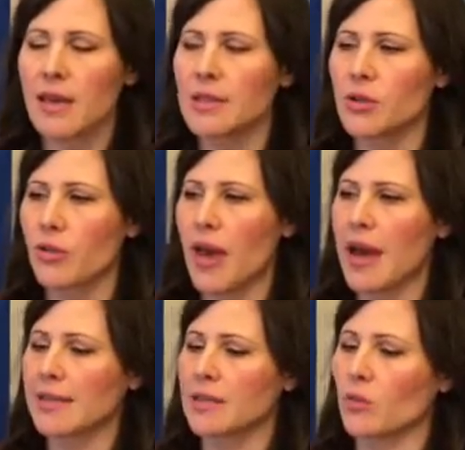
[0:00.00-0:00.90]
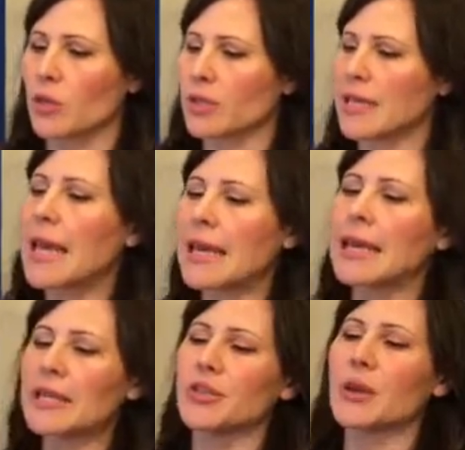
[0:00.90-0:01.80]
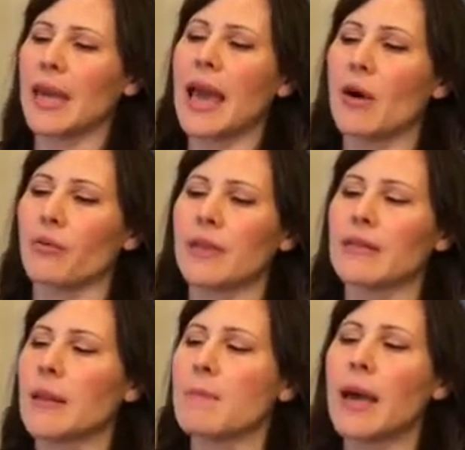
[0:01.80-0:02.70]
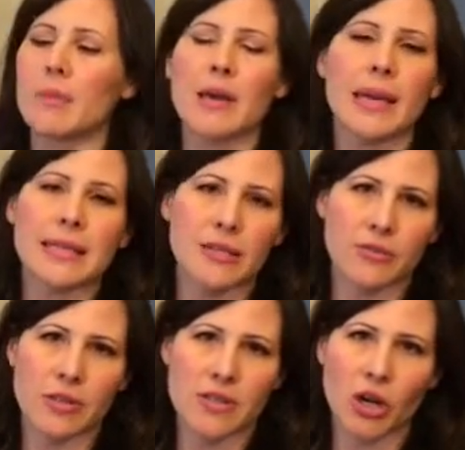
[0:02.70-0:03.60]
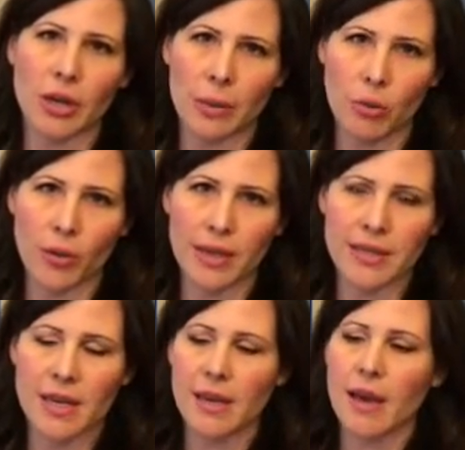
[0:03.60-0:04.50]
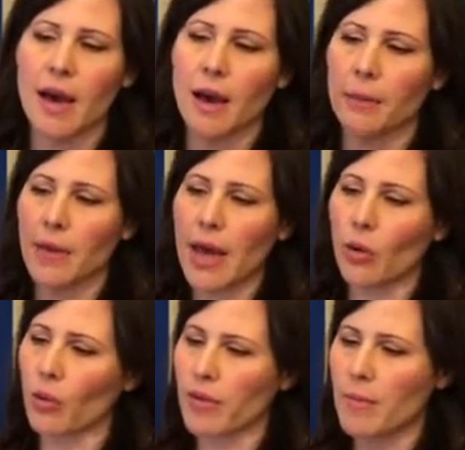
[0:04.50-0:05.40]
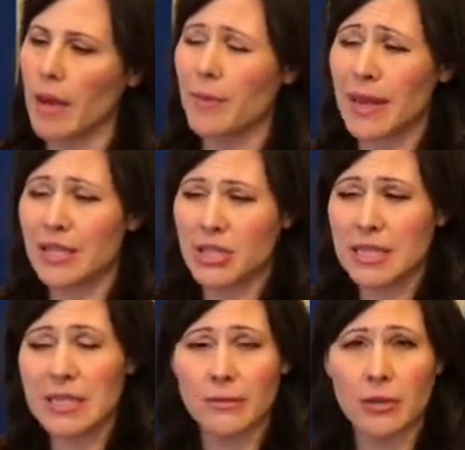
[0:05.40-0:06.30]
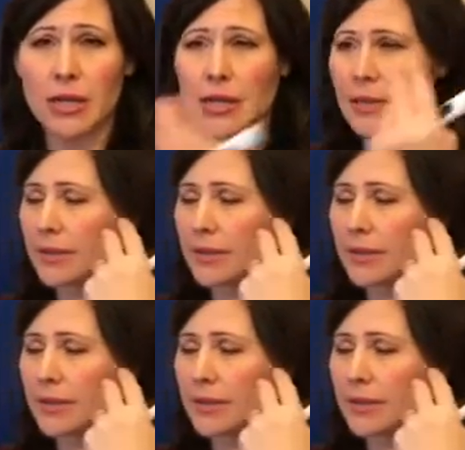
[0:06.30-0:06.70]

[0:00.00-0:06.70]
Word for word: so that we're taking into account that they might be at a different starting point, um, or they might be at just a different